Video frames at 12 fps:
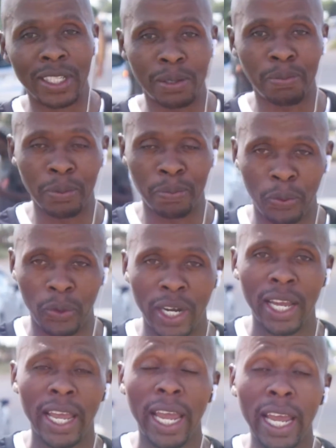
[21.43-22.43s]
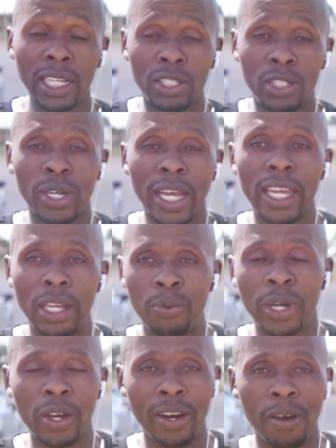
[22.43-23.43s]
people. And today,
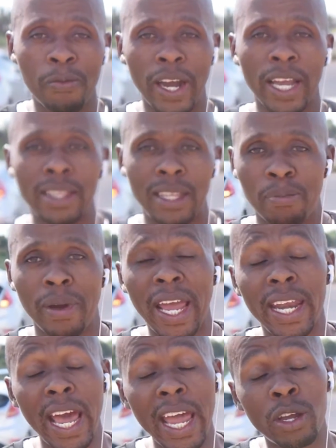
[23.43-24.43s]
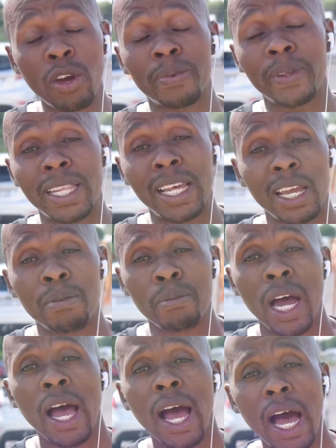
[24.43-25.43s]
we're going to find them. And I go with the name
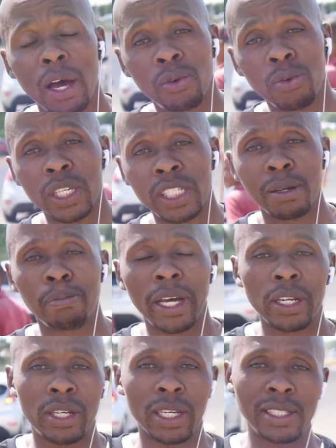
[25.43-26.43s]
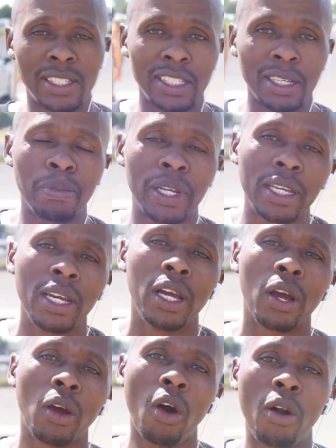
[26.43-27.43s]
Ngwasheng, but you can simply
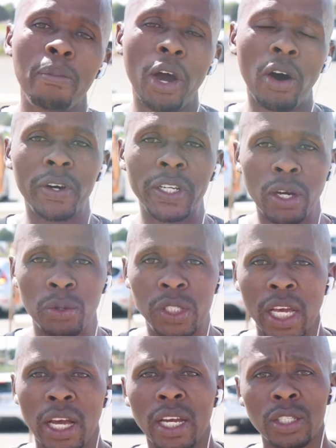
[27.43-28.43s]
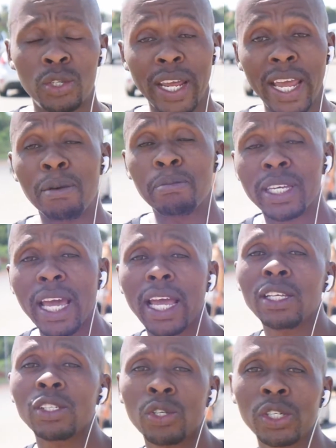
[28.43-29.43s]
call me Overdose. Today, I'm here
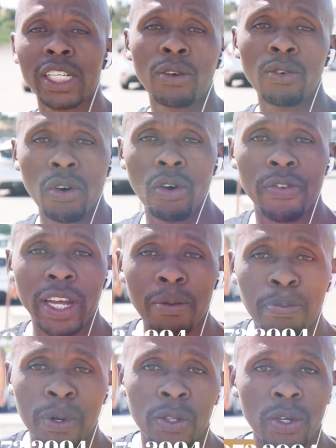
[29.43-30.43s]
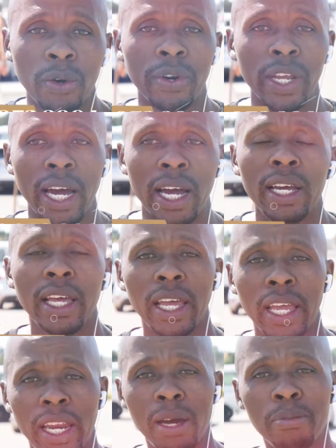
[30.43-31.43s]
in Soshanguve in Pretoria,
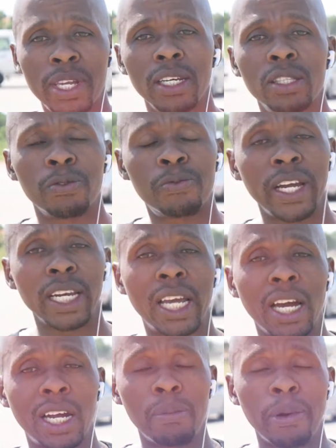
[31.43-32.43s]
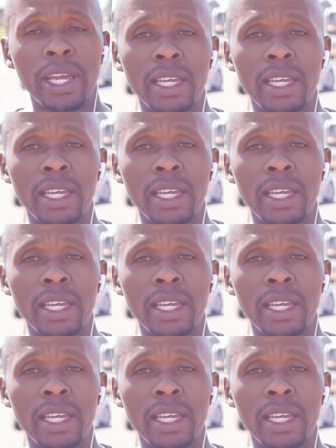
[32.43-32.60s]
and I'm here to find Kakapa